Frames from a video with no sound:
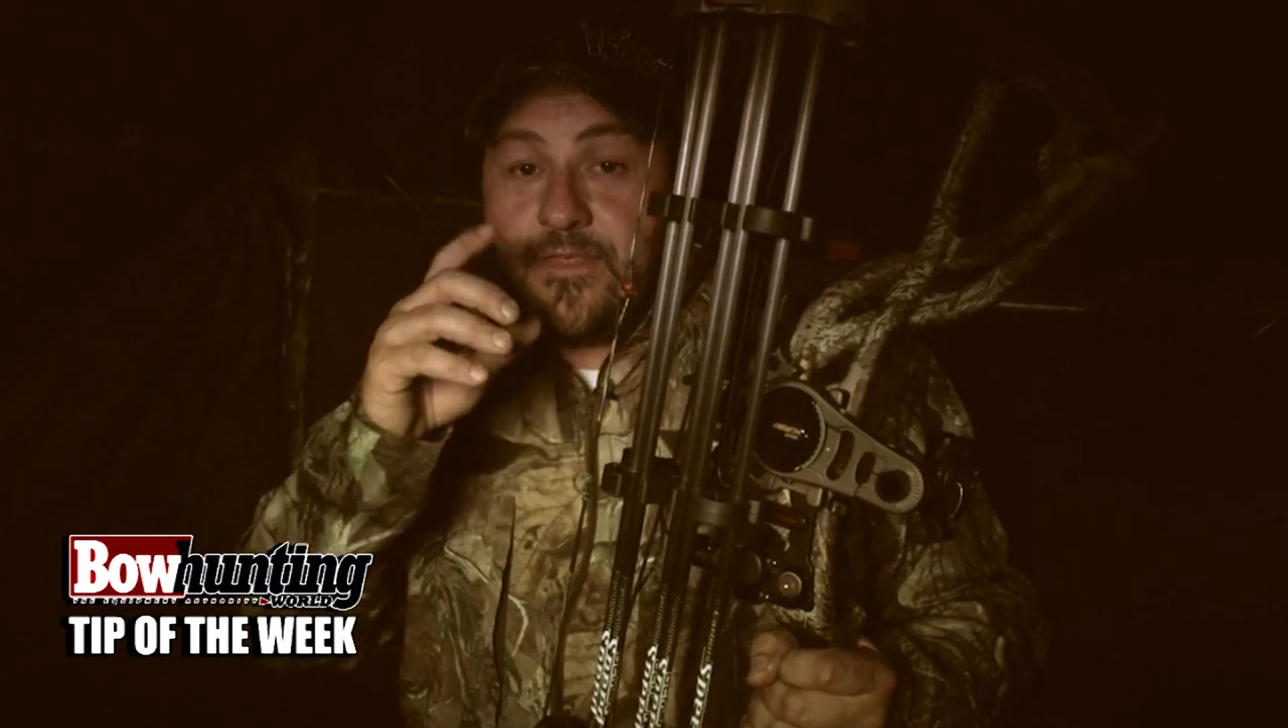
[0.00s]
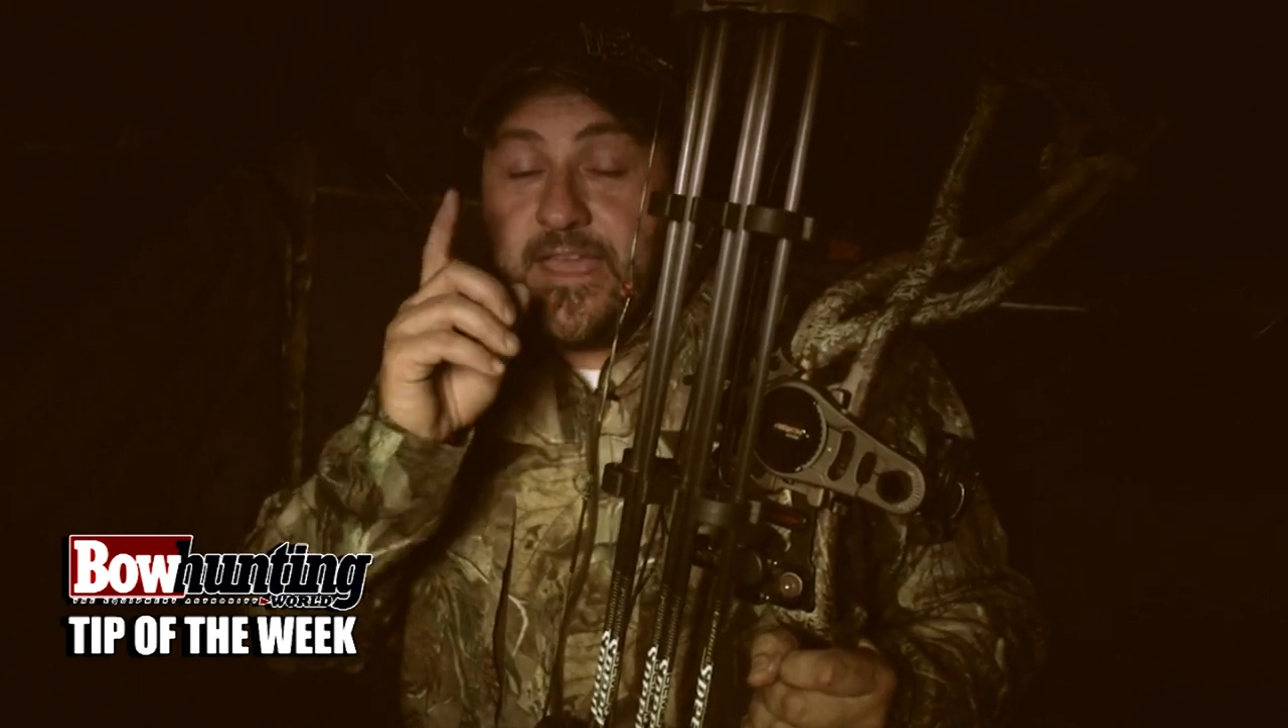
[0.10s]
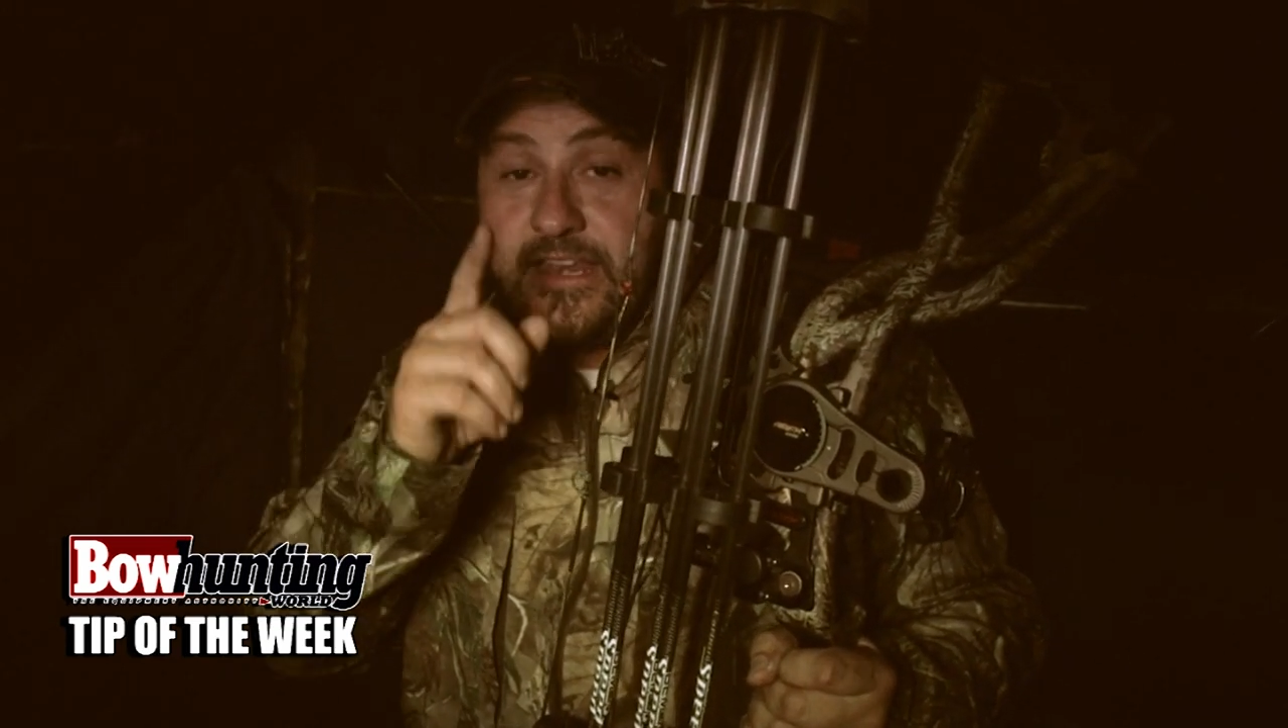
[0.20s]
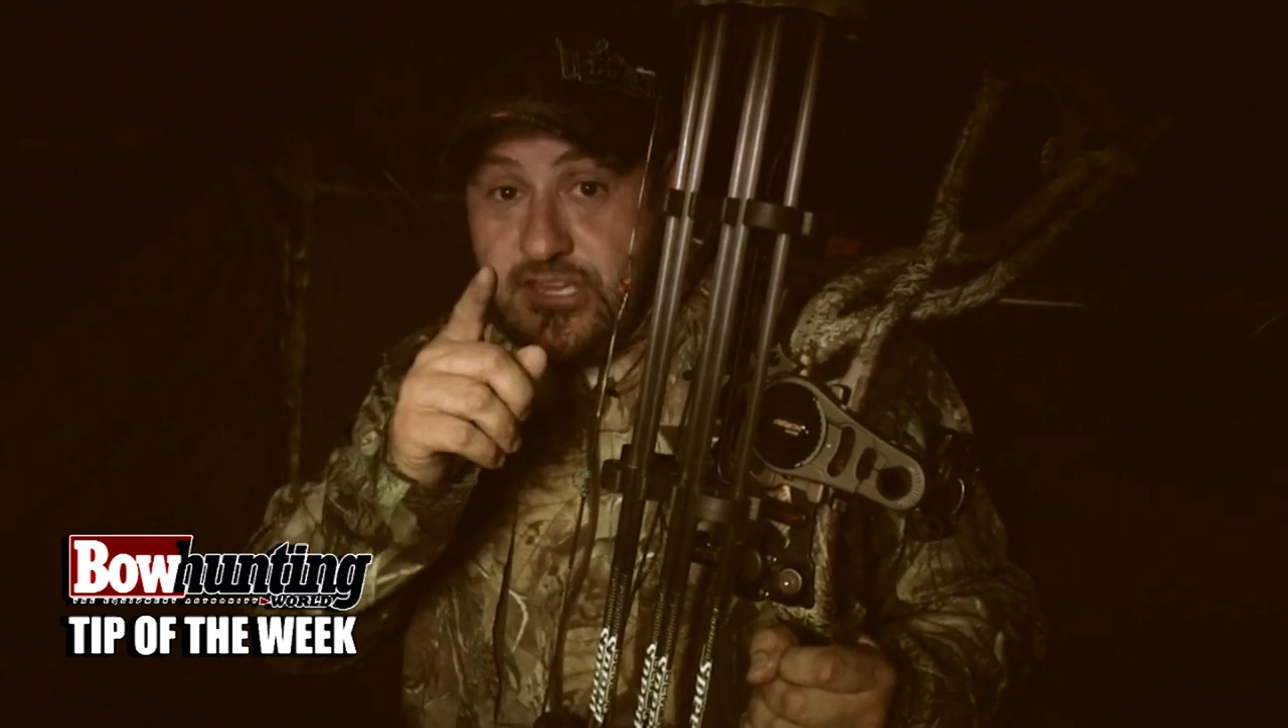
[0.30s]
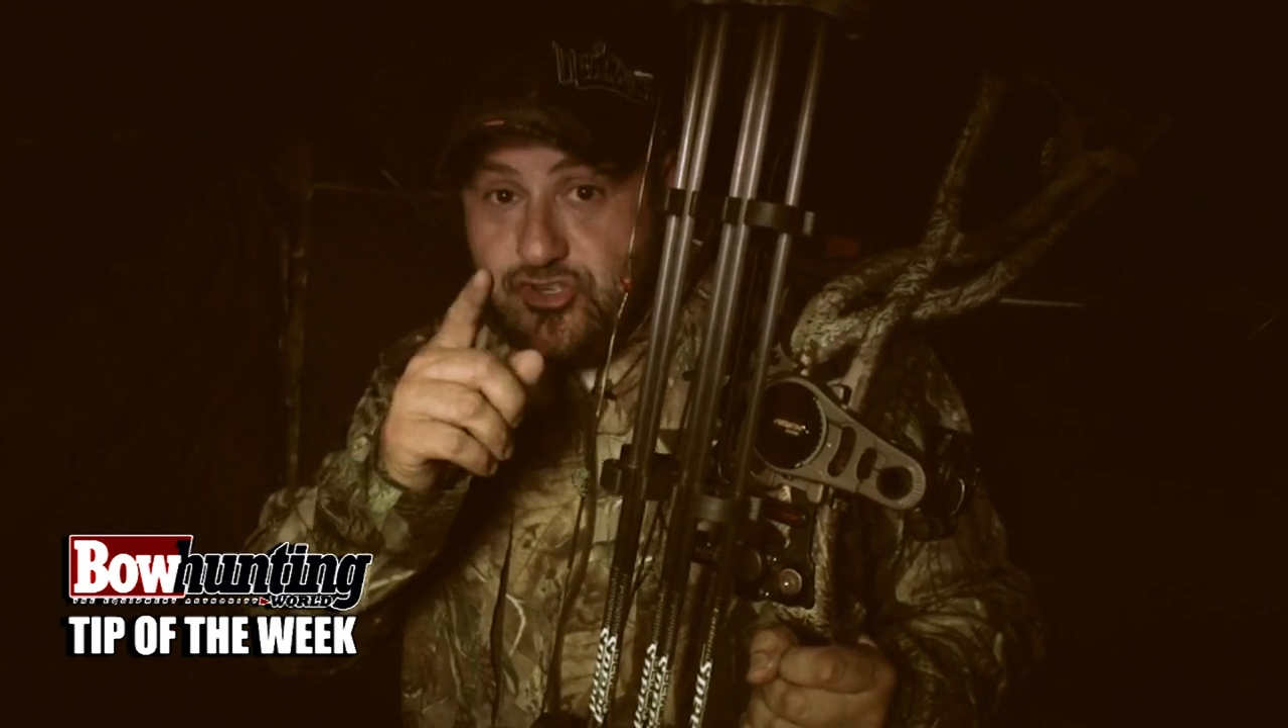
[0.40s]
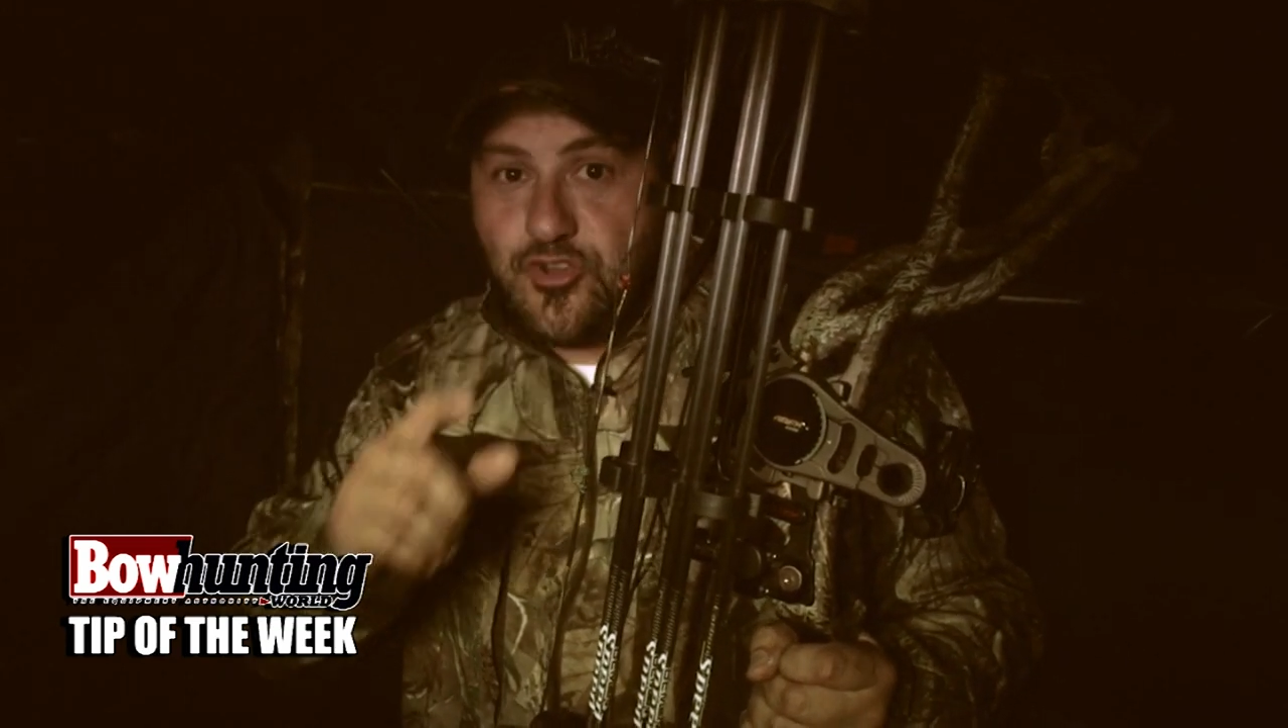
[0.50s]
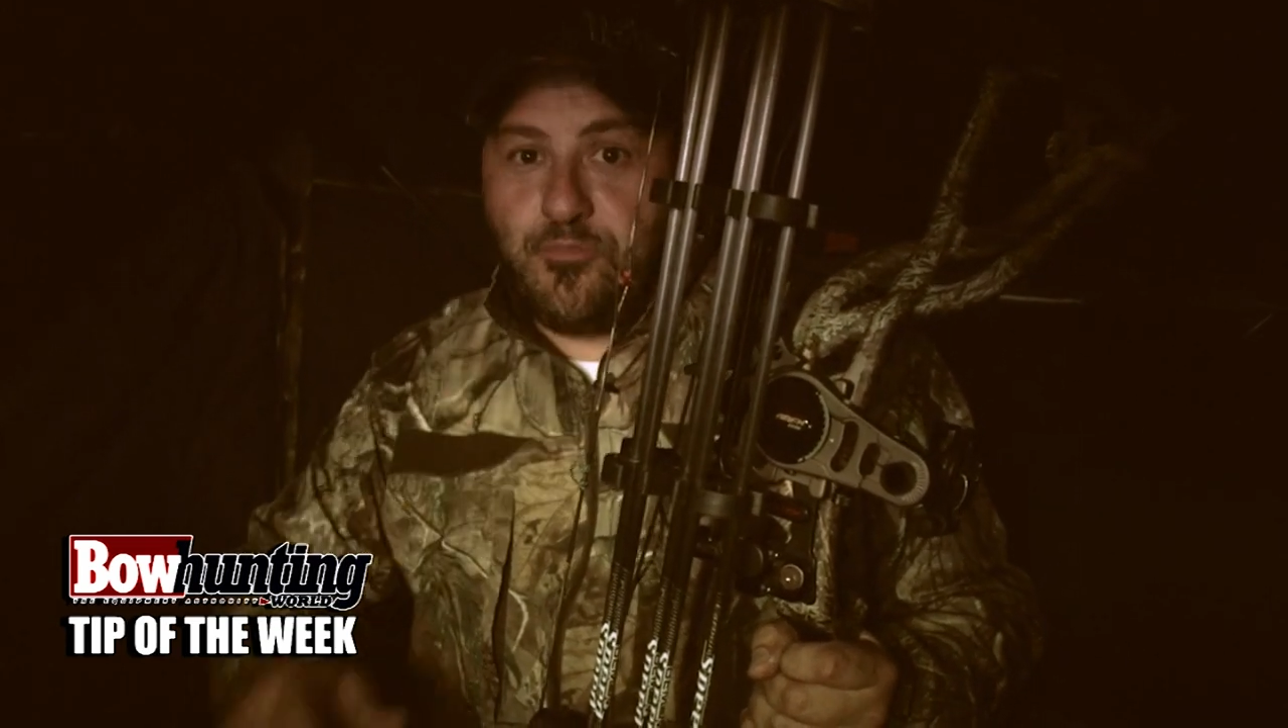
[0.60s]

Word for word: That is your